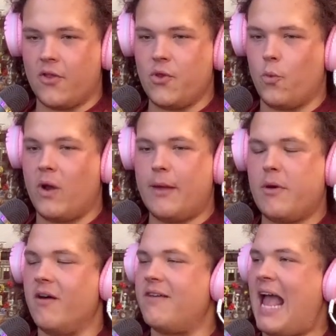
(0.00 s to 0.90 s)
the whim
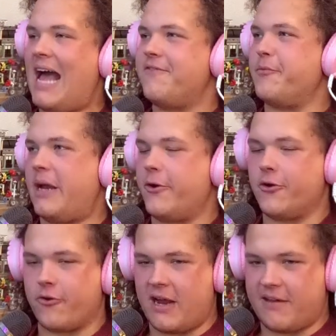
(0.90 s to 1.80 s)
of half a
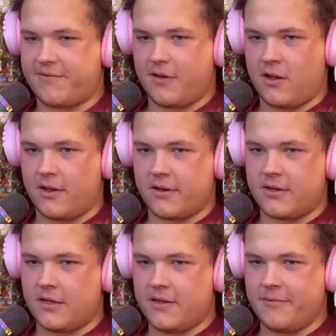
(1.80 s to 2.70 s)
paragraph
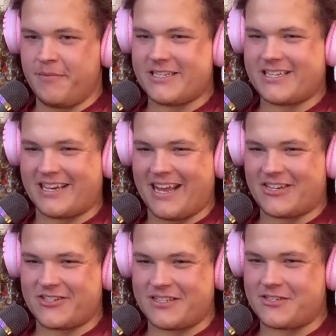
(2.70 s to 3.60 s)
on
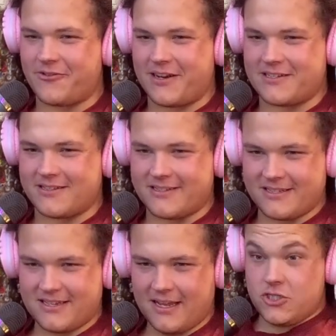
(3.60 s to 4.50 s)
Misconnections
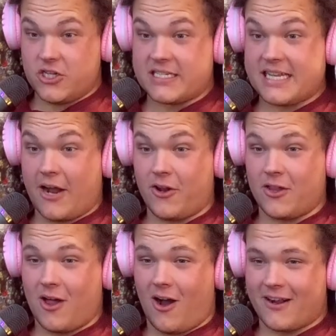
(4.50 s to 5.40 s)
Craigslist. Just out of
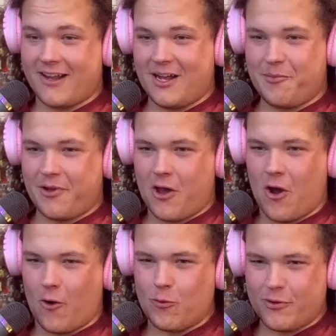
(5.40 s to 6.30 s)
lockup,
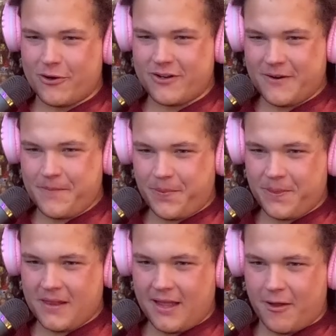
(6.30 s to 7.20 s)
Hobart.
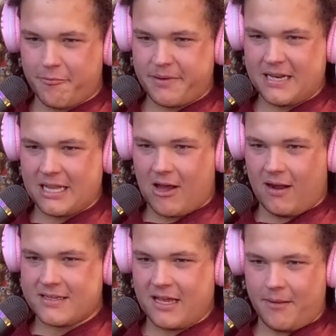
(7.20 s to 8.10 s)
Been
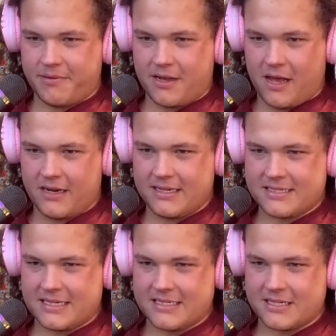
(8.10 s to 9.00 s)
locked up and hunting
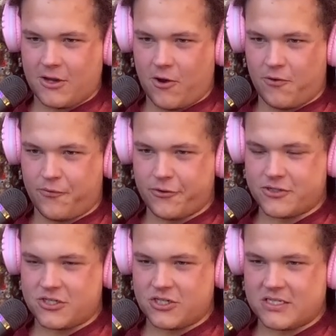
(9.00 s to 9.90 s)
season over.
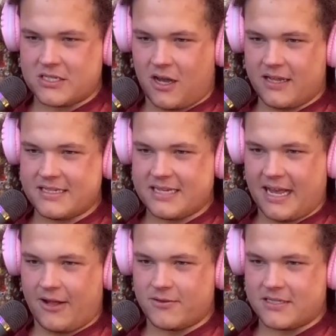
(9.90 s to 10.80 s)
Just got in
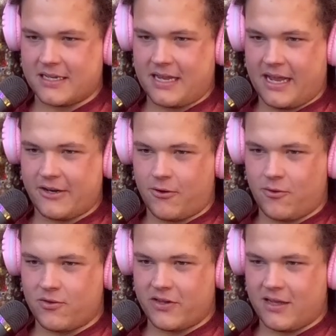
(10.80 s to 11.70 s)
town tonight
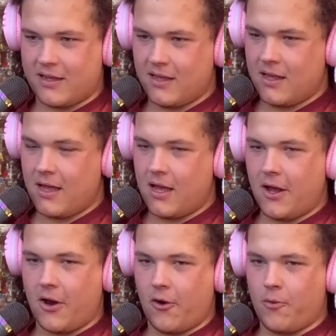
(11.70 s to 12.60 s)
only.
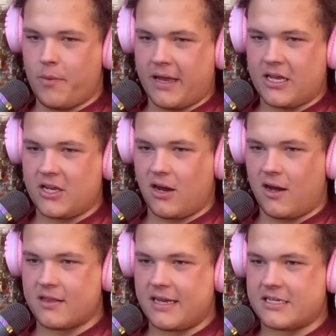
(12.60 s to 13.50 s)
Oh my
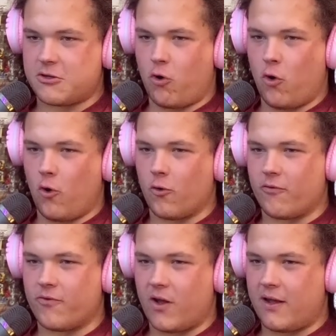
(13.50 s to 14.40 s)
god, that is
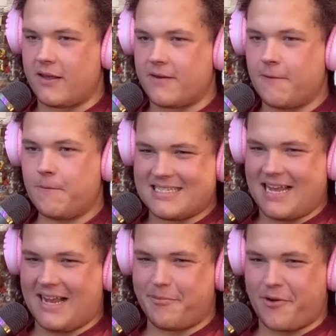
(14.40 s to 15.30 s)
horrifying.
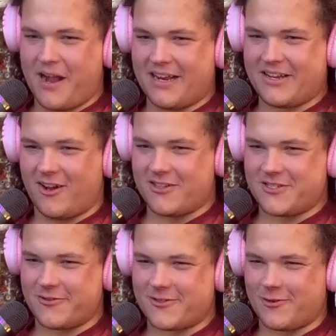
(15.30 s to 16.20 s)
Zach Bryan
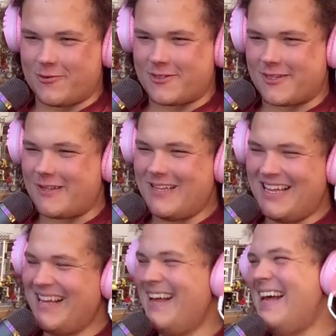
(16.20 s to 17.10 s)
concert, Tulsa.
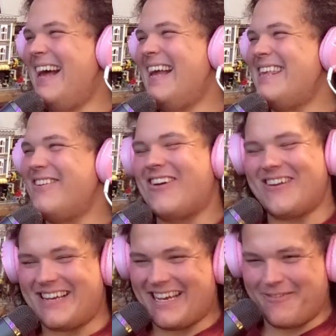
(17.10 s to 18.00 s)
You
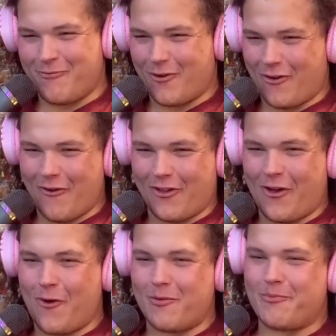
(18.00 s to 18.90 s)
couldn't get a more
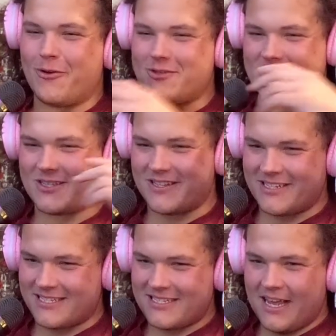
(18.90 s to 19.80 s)
Oklahoma post than
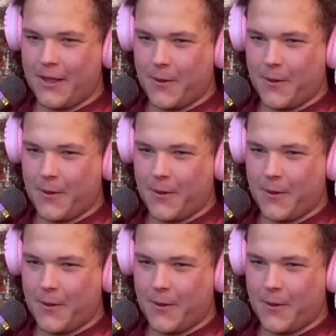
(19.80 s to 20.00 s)
this.